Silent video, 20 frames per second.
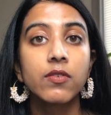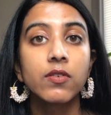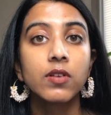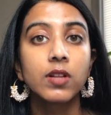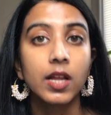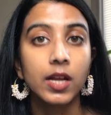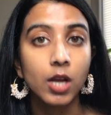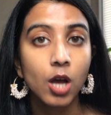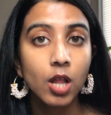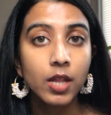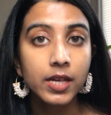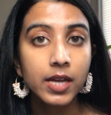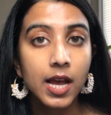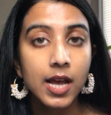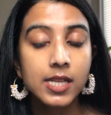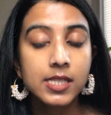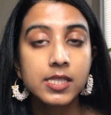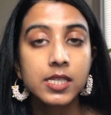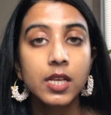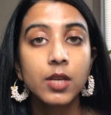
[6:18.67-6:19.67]
glycolic
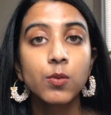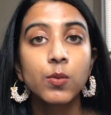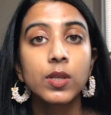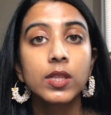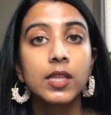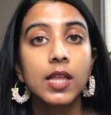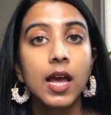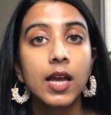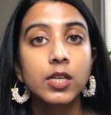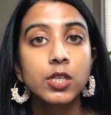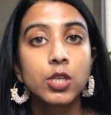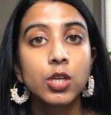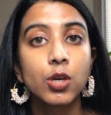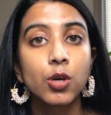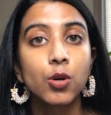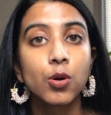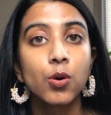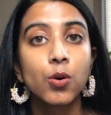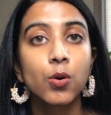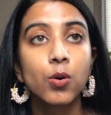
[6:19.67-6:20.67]
acid with
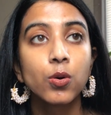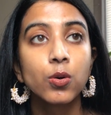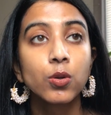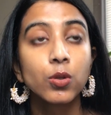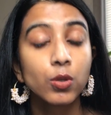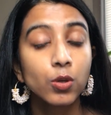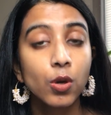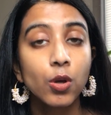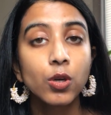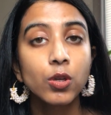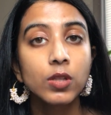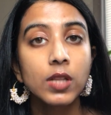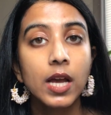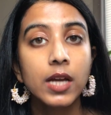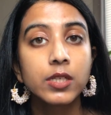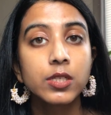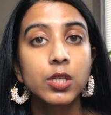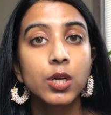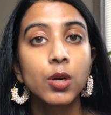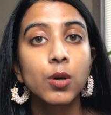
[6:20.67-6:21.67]

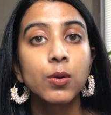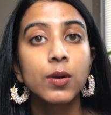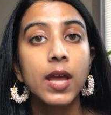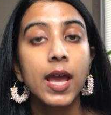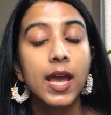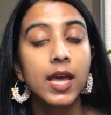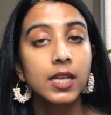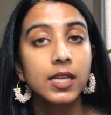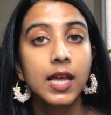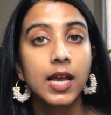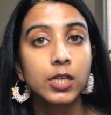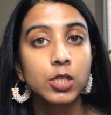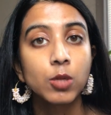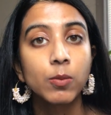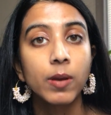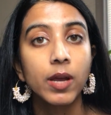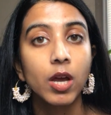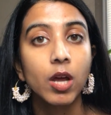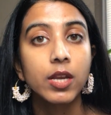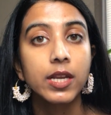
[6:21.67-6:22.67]
gluconolactone and
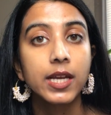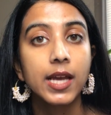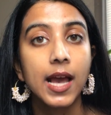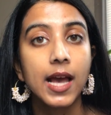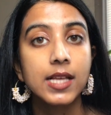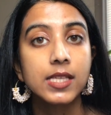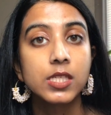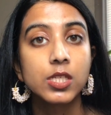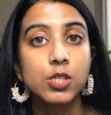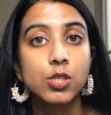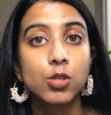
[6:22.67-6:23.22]
lactobionic acid.